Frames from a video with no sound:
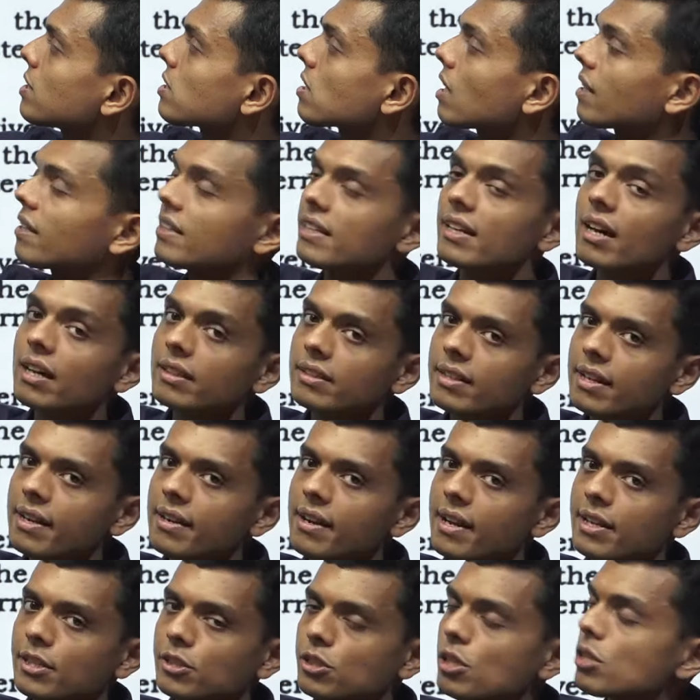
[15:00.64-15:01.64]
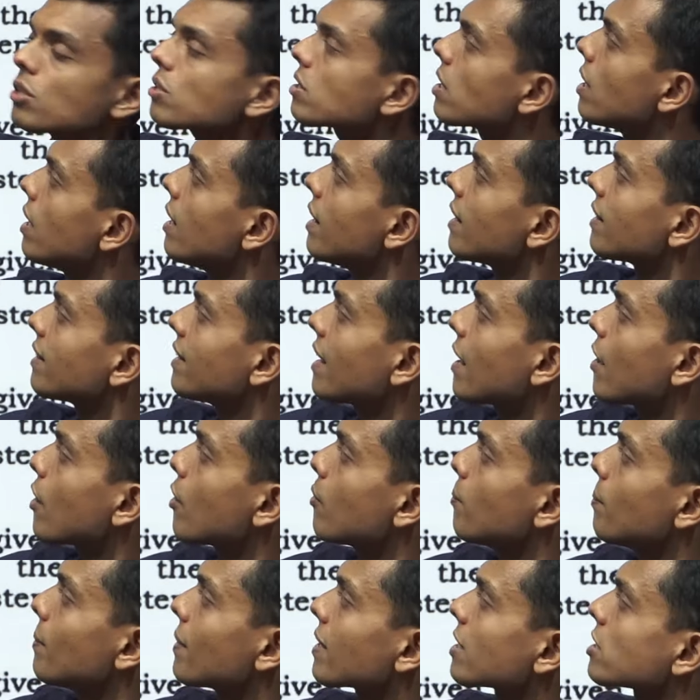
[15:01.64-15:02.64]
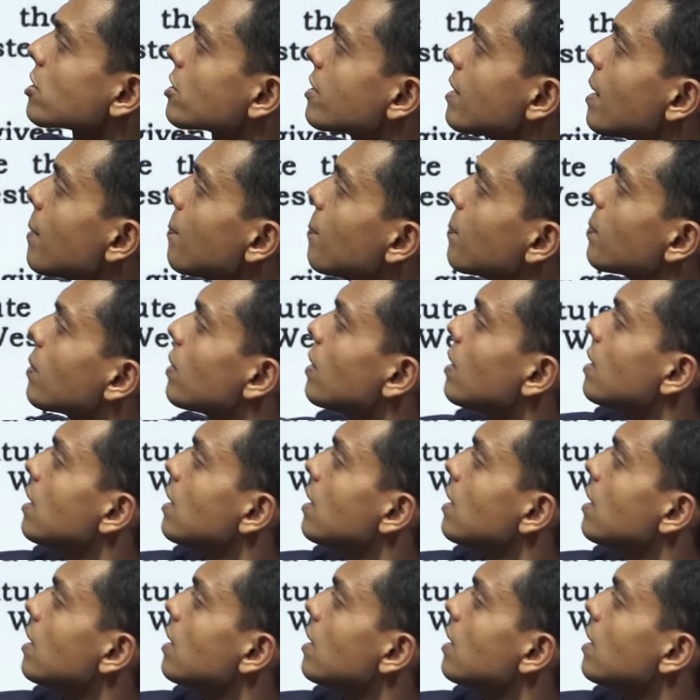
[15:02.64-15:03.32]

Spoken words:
Sahyadri ranges. They have mixed up